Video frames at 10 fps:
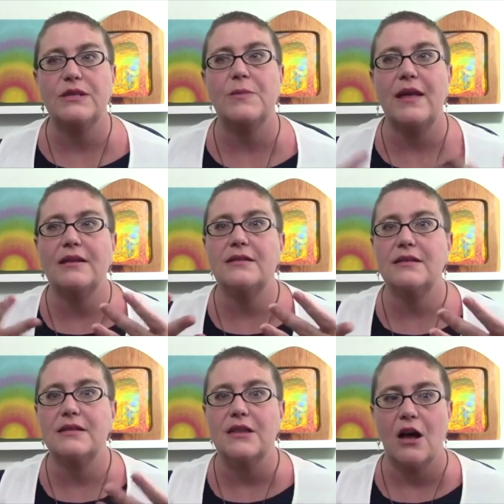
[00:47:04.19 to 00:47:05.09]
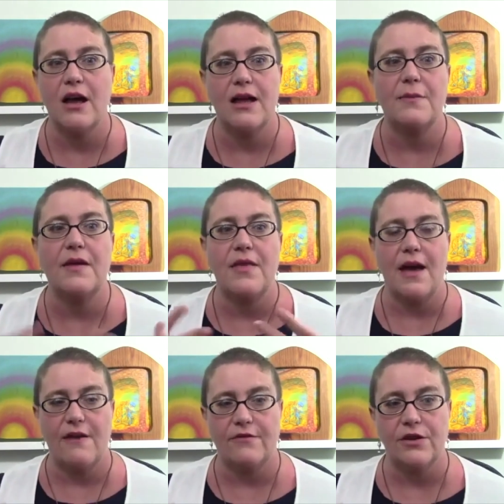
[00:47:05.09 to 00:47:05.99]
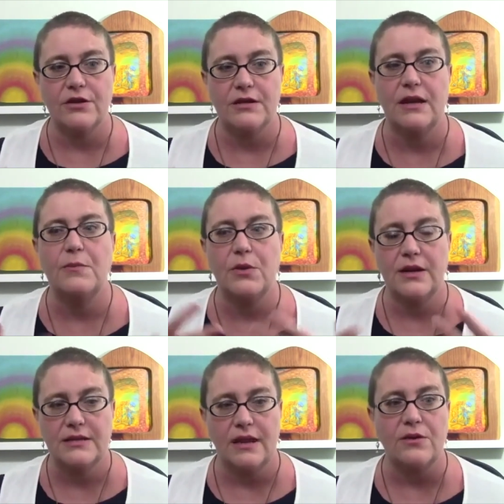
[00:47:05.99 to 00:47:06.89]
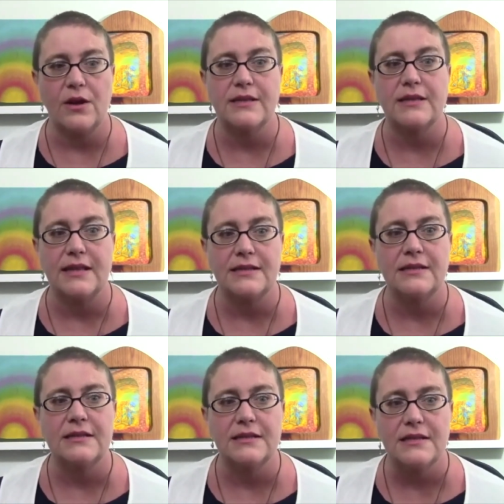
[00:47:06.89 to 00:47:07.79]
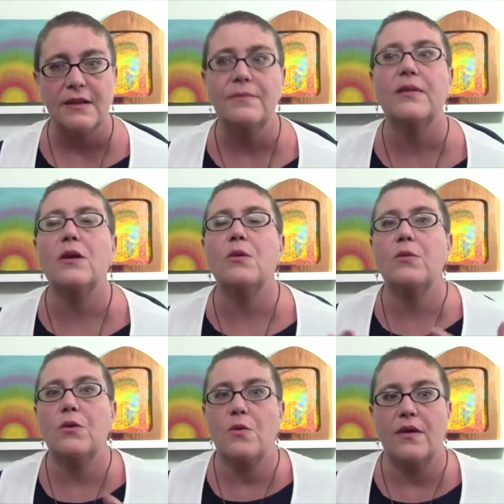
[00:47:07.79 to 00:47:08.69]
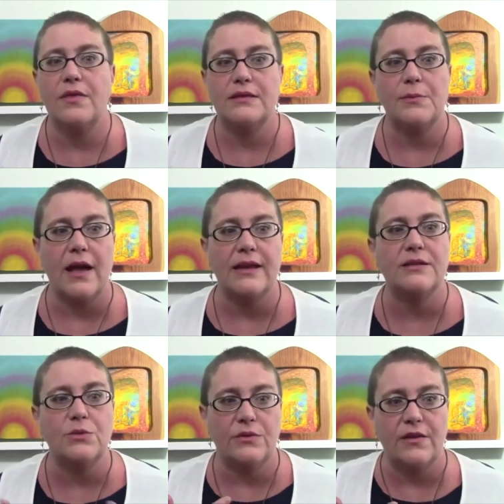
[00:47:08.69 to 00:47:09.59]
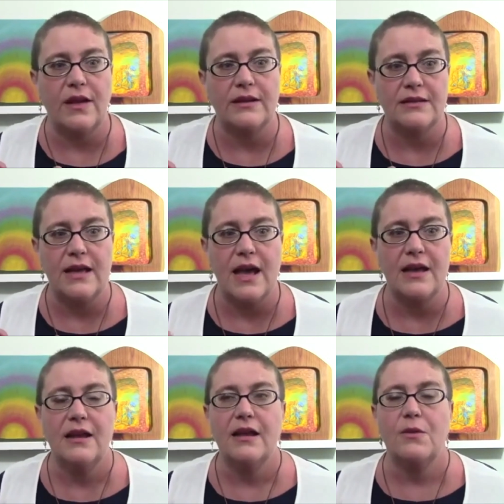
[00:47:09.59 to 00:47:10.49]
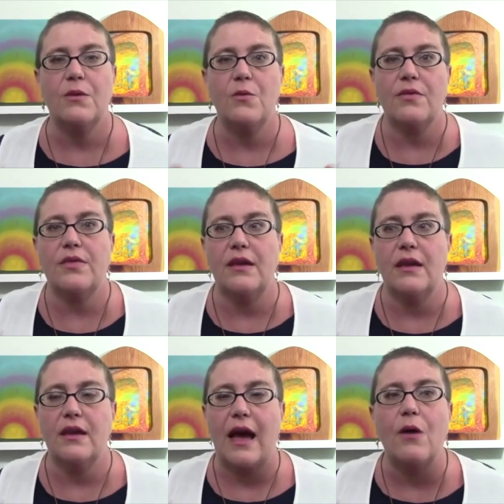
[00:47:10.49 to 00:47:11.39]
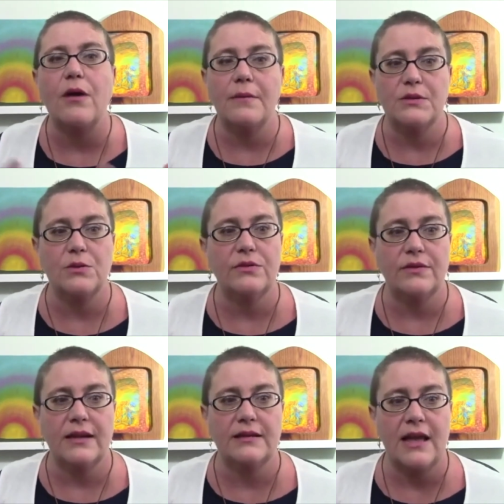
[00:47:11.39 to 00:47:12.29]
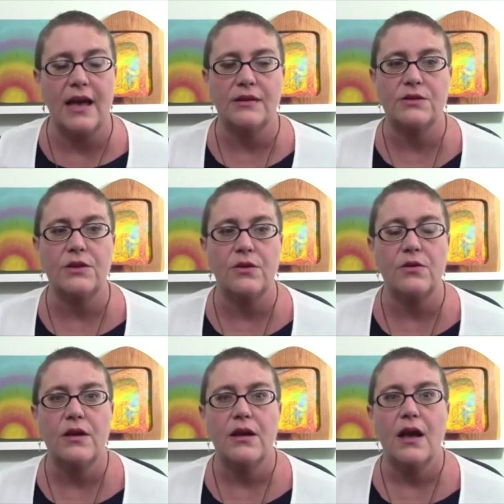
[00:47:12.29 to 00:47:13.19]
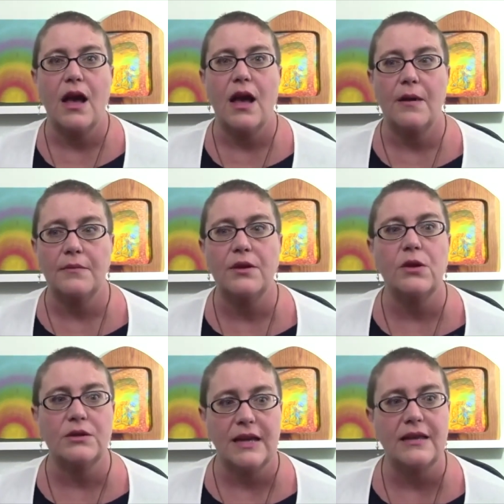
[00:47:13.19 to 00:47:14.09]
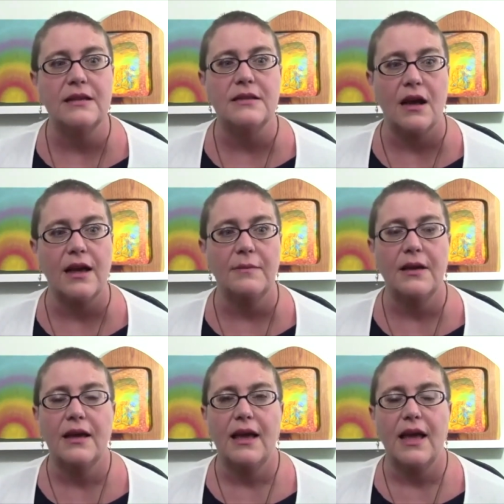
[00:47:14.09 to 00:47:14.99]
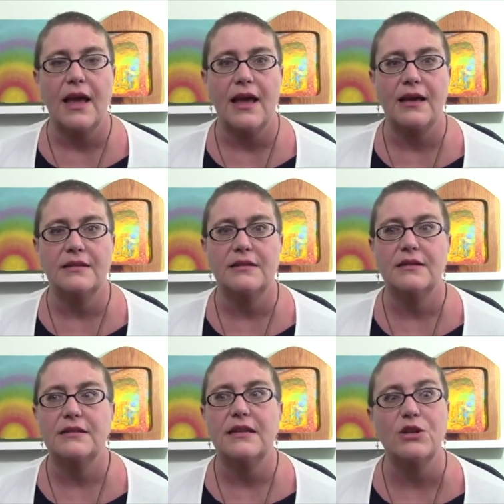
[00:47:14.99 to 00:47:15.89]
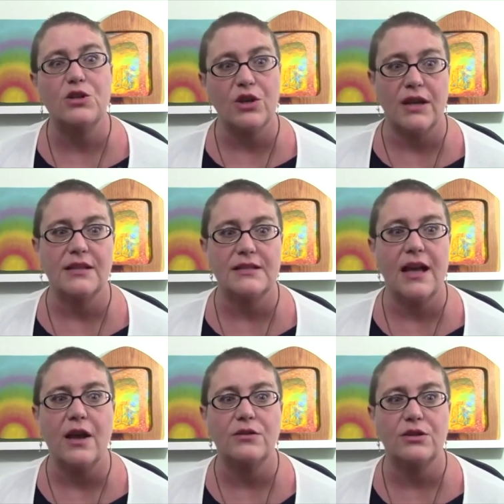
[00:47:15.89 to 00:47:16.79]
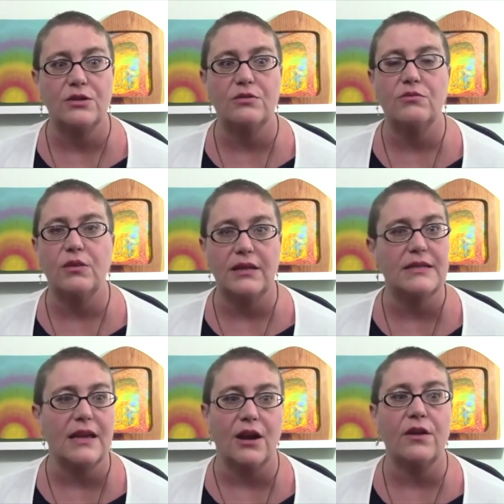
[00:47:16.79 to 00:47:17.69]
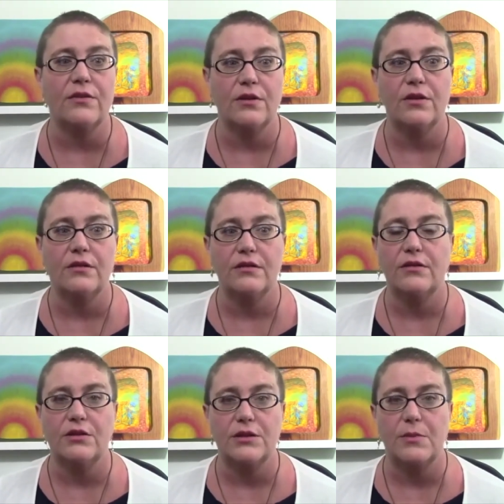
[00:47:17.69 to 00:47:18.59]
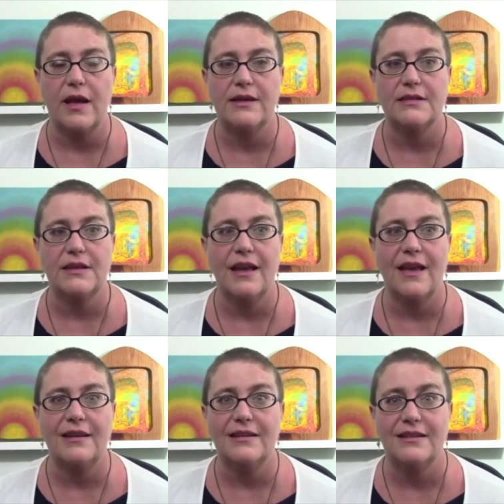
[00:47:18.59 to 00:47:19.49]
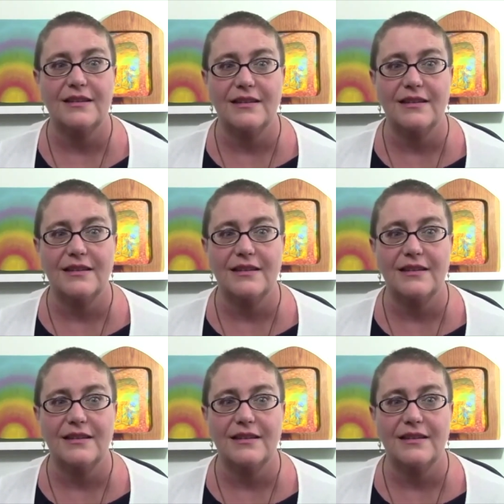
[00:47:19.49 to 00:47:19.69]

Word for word: spend the time and the effort in putting together nice lessons, we want the supplies to reflect that. We want the outcome to reflect that. So, um, you know, take the time and teach your kids how to really take care of their their supplies, and